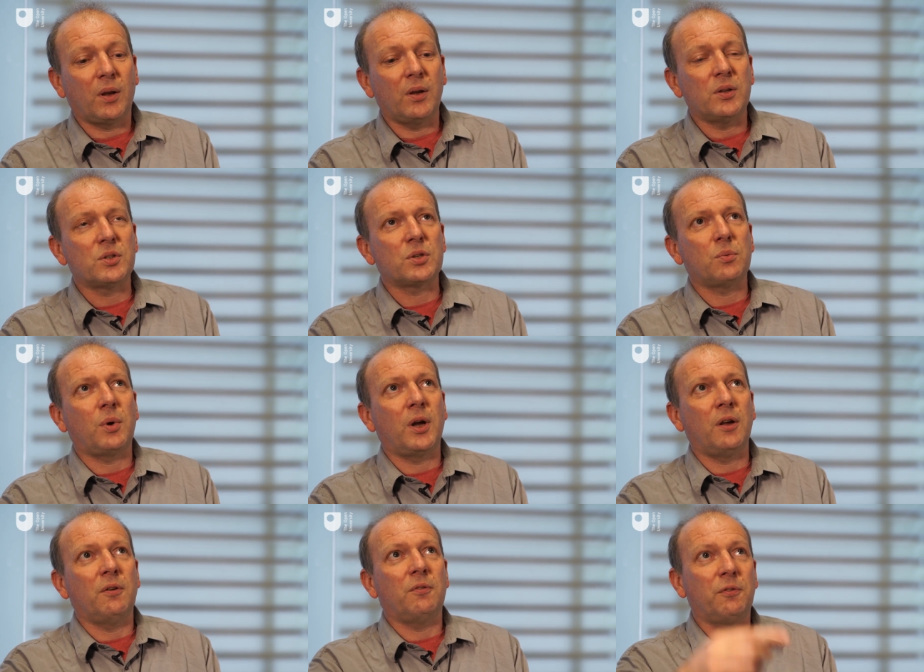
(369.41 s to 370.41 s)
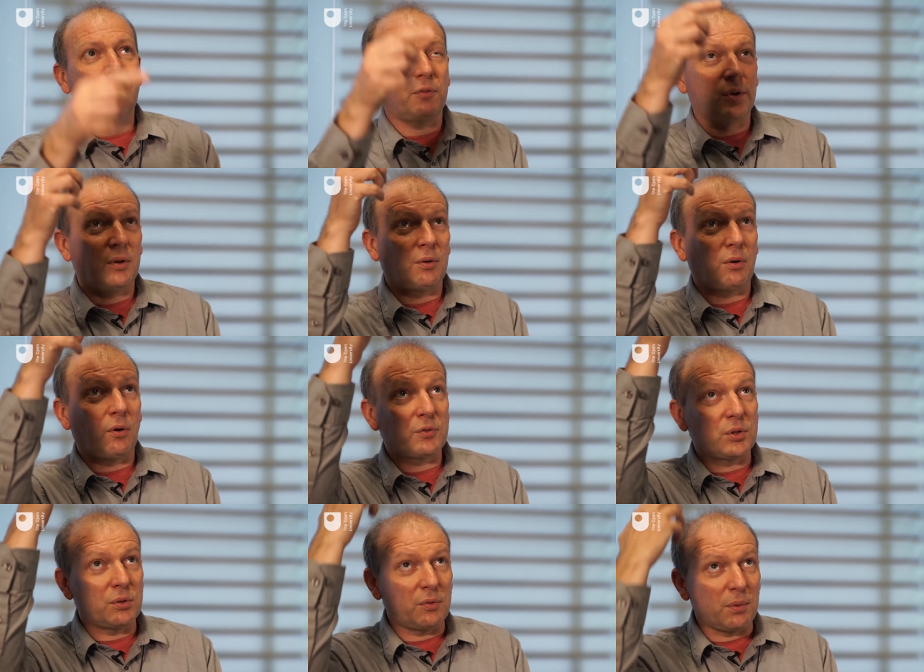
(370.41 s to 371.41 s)
It's a way of
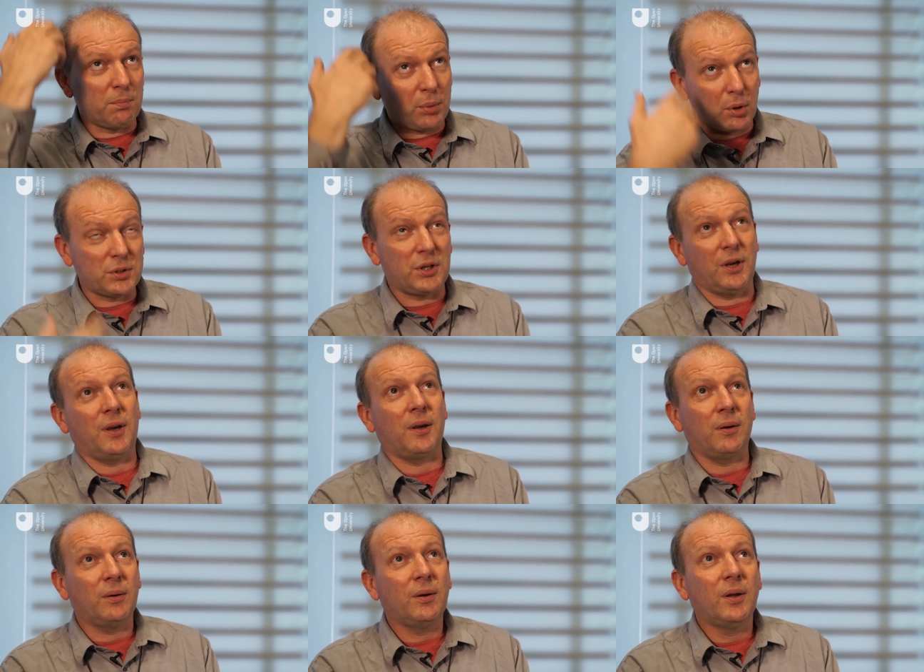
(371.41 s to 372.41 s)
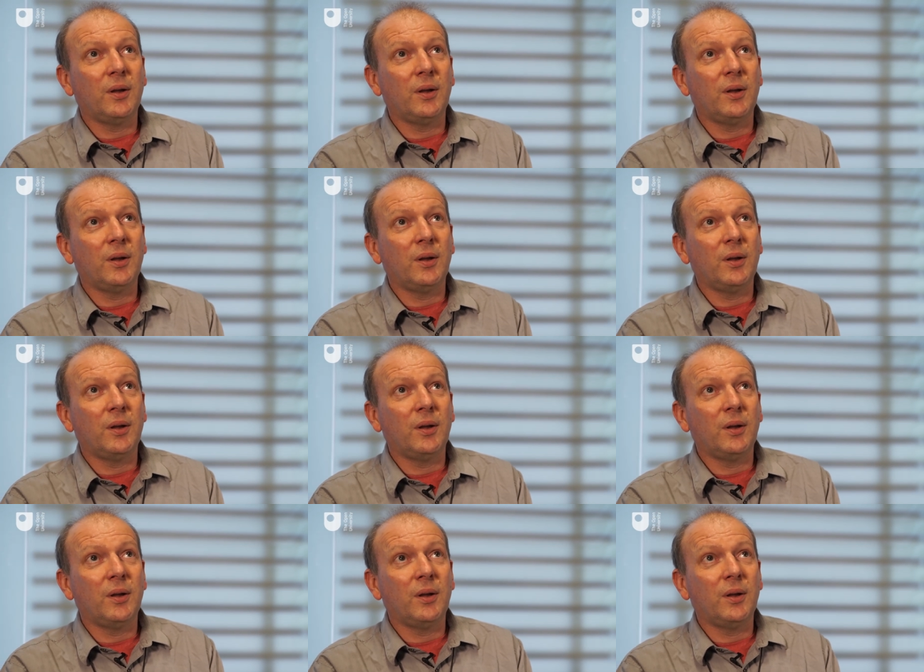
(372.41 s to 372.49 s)
often of embodying